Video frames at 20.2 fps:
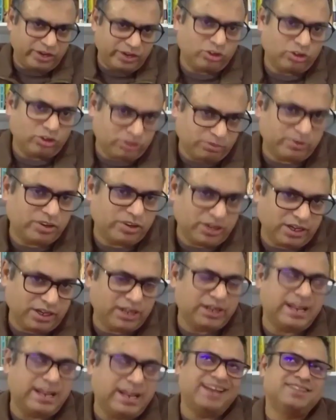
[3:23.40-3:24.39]

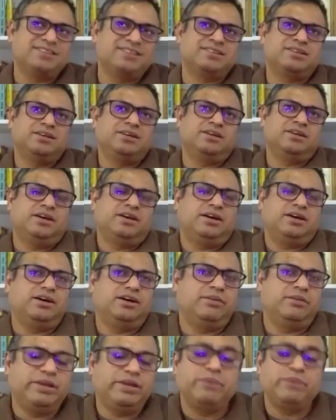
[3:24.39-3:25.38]
entrepreneurial as
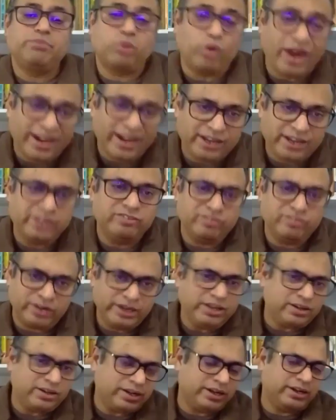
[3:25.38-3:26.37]
uh, being proactive,
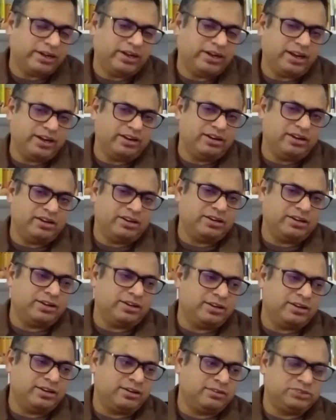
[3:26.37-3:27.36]
right, and and
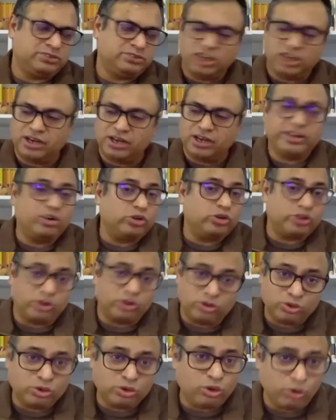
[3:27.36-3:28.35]
uh, charting out your
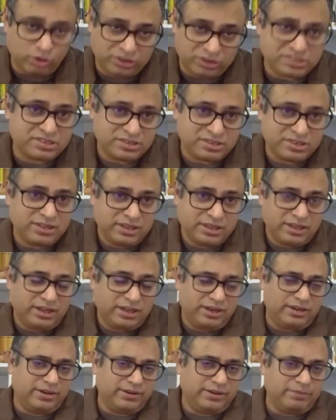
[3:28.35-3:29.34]
own course
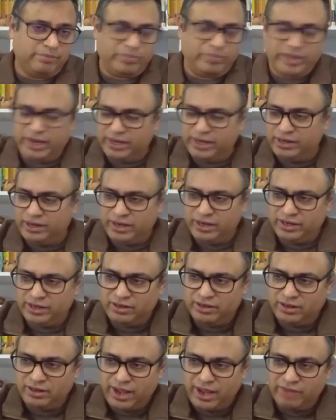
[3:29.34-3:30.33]
um, and
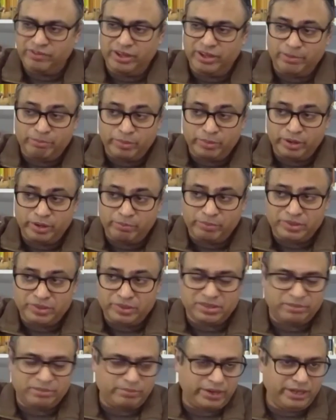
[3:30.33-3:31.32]
and having a purpose
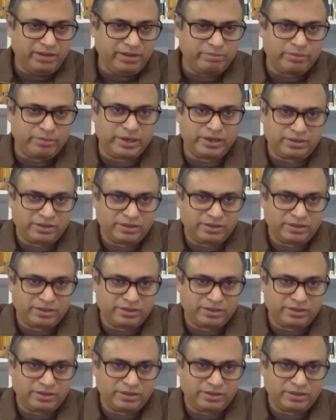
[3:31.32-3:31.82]
in mind but